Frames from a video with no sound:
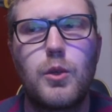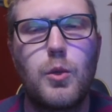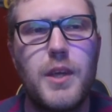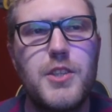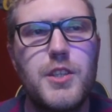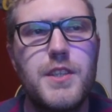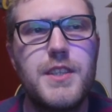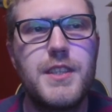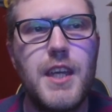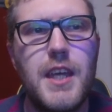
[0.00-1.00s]
Question
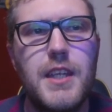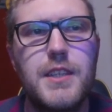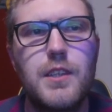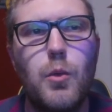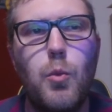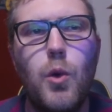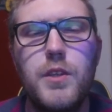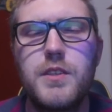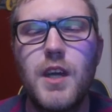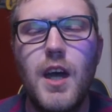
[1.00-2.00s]
6.
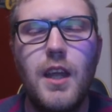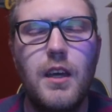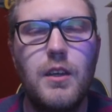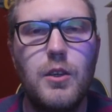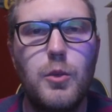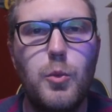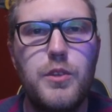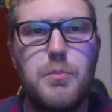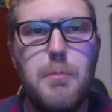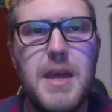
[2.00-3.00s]
What colour
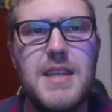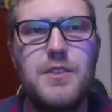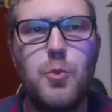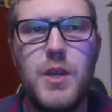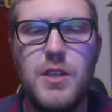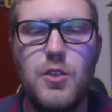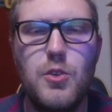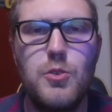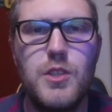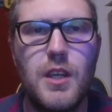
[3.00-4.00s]
was Mace
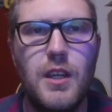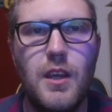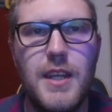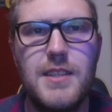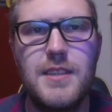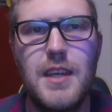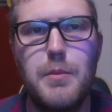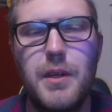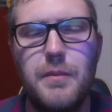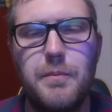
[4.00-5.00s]
Windu's
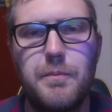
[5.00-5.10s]
lightsaber?